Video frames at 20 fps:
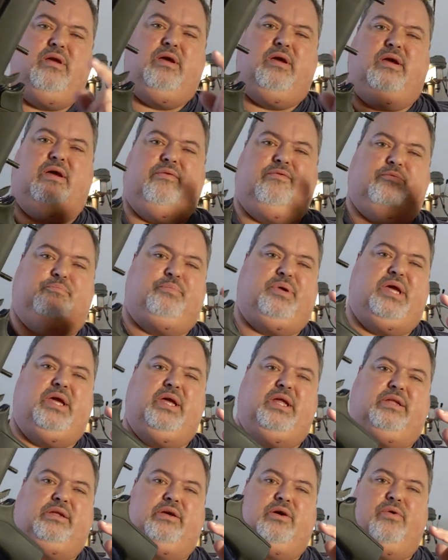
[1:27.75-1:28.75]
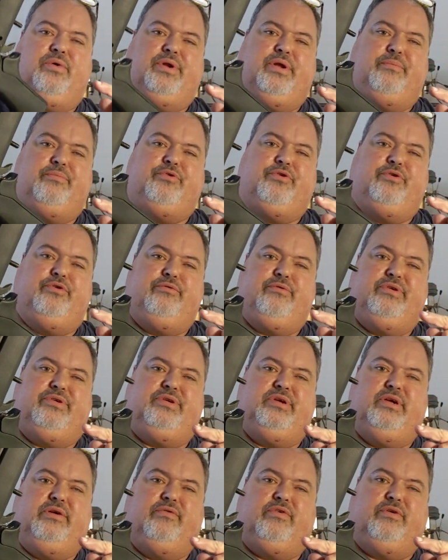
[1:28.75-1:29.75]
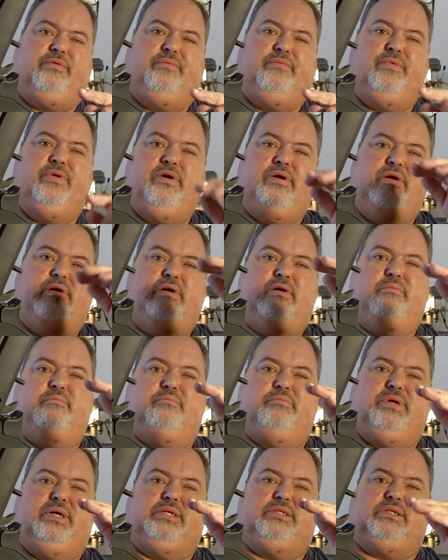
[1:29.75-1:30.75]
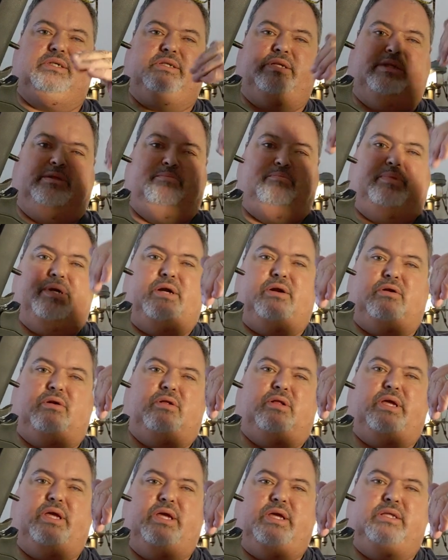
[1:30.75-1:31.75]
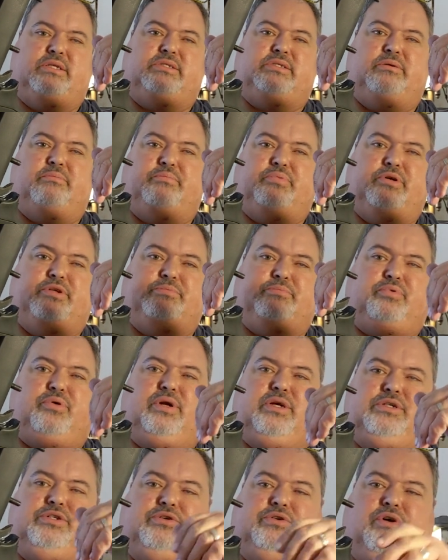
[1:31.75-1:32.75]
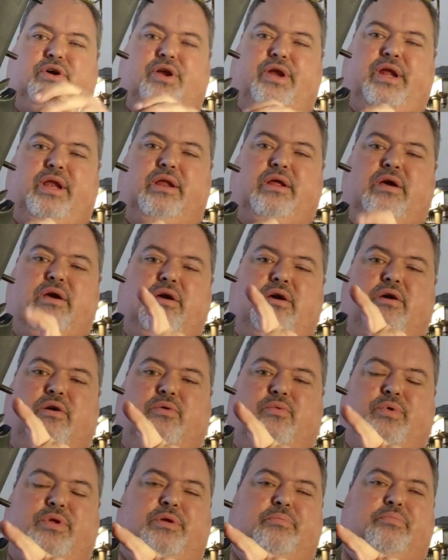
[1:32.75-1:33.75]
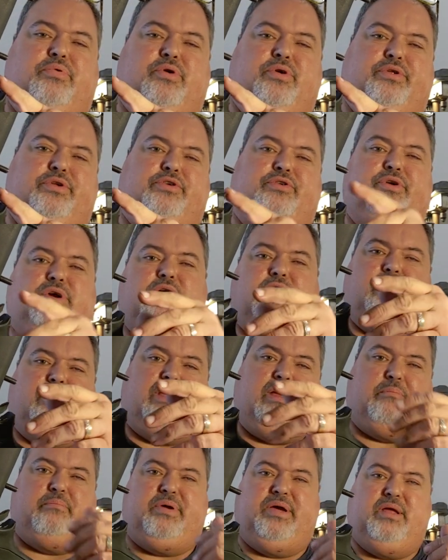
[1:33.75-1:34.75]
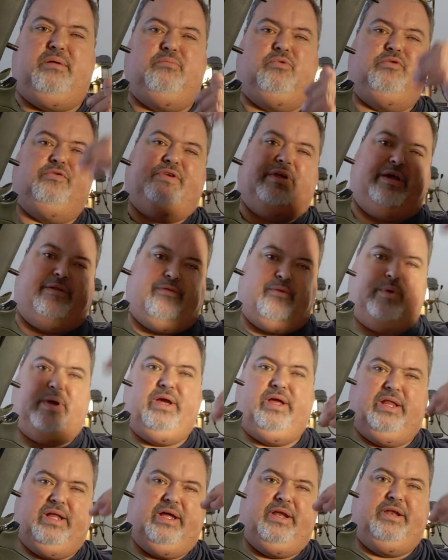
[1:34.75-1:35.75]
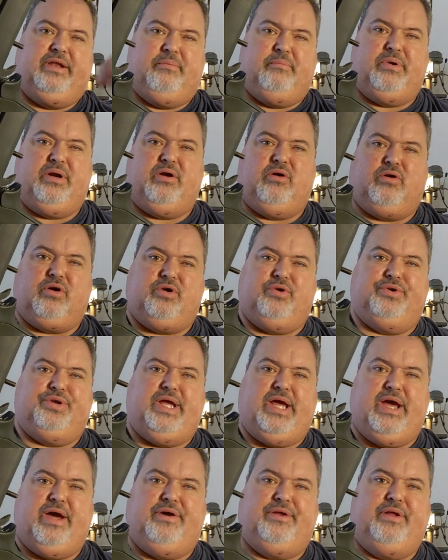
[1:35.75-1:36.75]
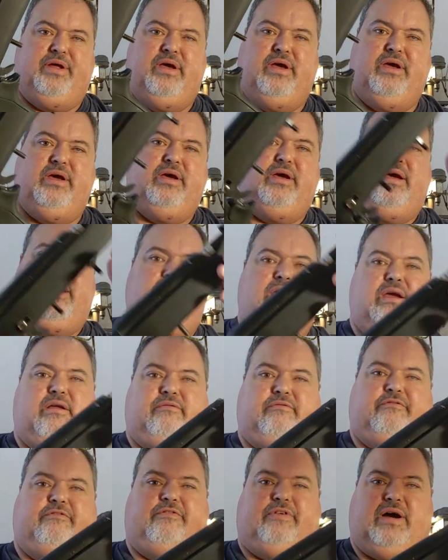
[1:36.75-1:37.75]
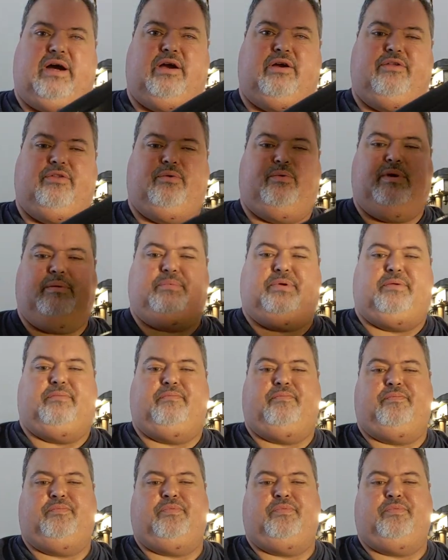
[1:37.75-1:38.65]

I have a pin going up through the receiver. Basically, the barrel hits and puts pressure on it. When you pull the trigger, that pin moves out of the way, letting the barrel go down and fire the weapon.